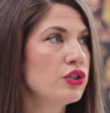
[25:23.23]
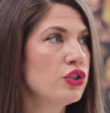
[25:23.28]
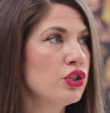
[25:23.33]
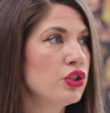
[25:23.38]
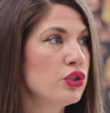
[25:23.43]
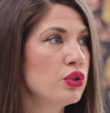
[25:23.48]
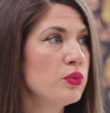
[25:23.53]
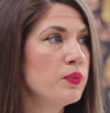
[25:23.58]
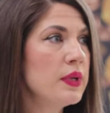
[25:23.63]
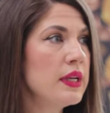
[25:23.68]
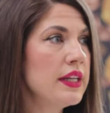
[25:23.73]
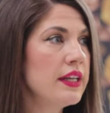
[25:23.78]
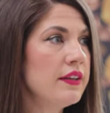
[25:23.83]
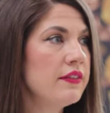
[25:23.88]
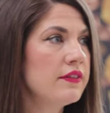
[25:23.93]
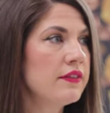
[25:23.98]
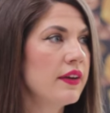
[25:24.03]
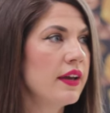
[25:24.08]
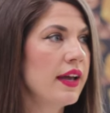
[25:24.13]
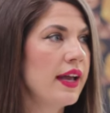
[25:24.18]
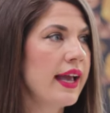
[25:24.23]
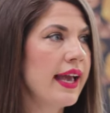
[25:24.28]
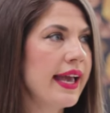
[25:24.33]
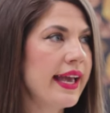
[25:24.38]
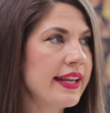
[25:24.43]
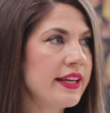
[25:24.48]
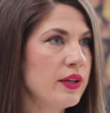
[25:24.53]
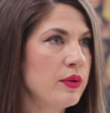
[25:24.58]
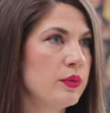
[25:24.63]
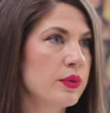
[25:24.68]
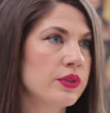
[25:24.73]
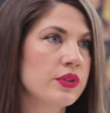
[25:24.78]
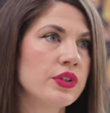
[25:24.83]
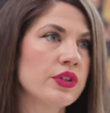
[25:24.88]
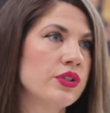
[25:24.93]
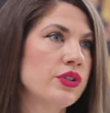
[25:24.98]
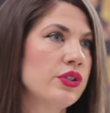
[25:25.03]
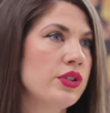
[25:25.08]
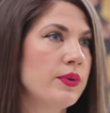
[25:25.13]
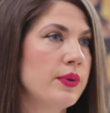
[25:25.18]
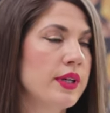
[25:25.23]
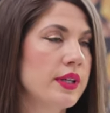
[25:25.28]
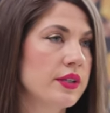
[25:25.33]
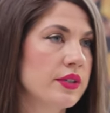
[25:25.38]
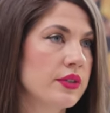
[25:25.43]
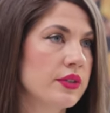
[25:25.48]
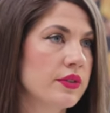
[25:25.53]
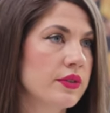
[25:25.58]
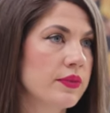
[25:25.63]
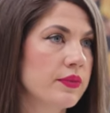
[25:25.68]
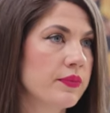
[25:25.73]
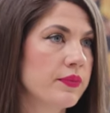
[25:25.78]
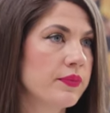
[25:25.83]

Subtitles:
Do you believe anyone can do it?